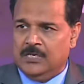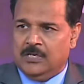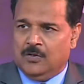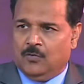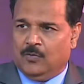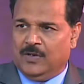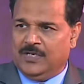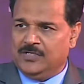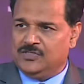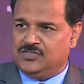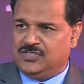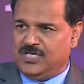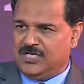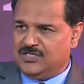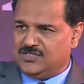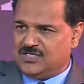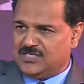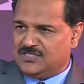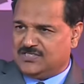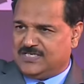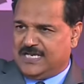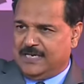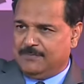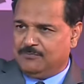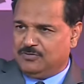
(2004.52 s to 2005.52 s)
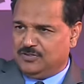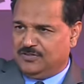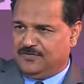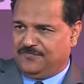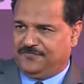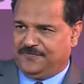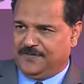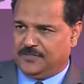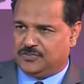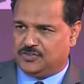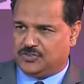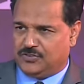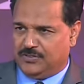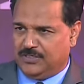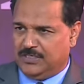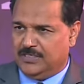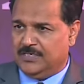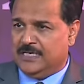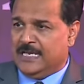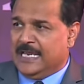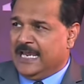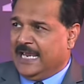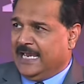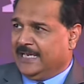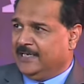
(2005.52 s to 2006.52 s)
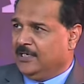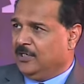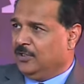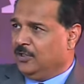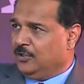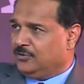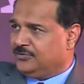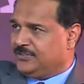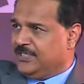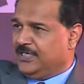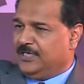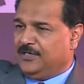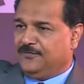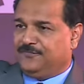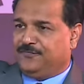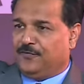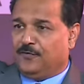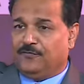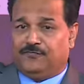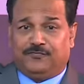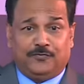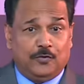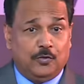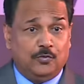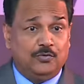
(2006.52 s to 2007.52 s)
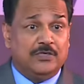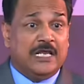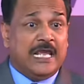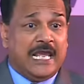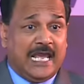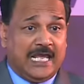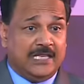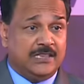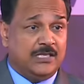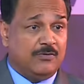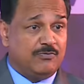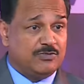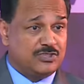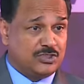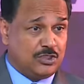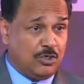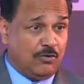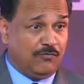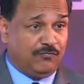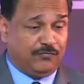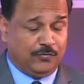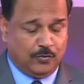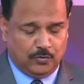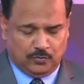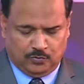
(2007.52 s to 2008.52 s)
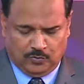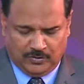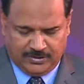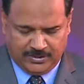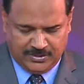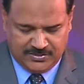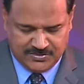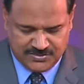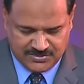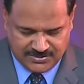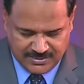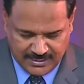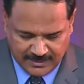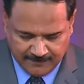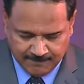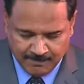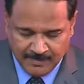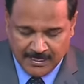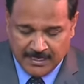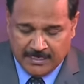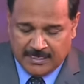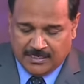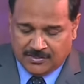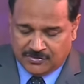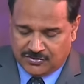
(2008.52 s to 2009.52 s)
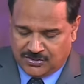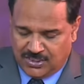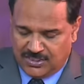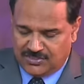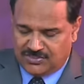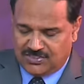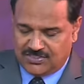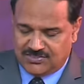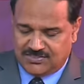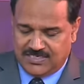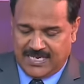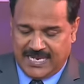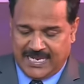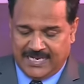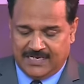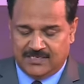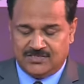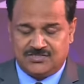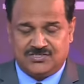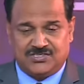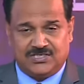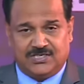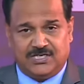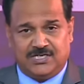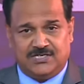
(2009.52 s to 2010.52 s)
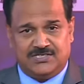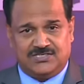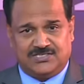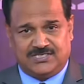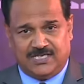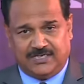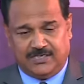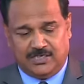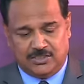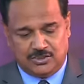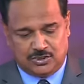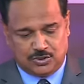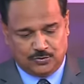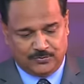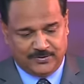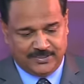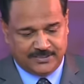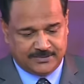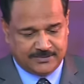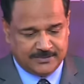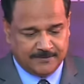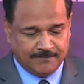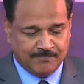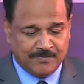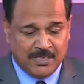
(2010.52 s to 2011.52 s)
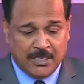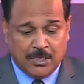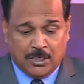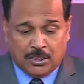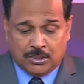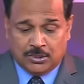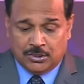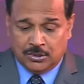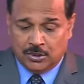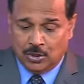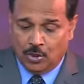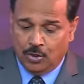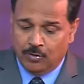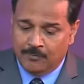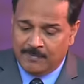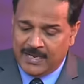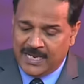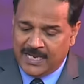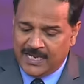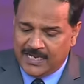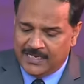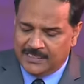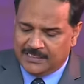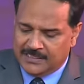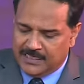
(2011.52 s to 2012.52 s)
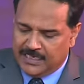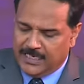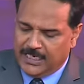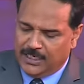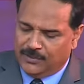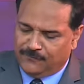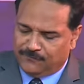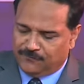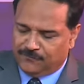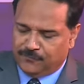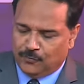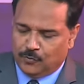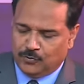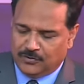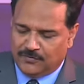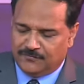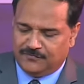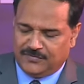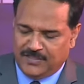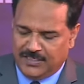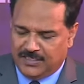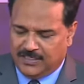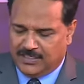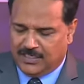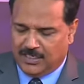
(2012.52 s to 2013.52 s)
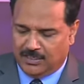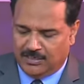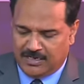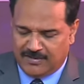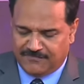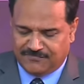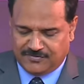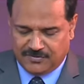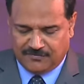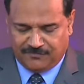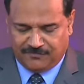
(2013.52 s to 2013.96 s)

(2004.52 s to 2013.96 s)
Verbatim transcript: When Jesus came to the fig tree and he looked at it for fruit and there was no fruit, what did he say? Jesus answered and said unto it, no man eat fruit of thee hereafter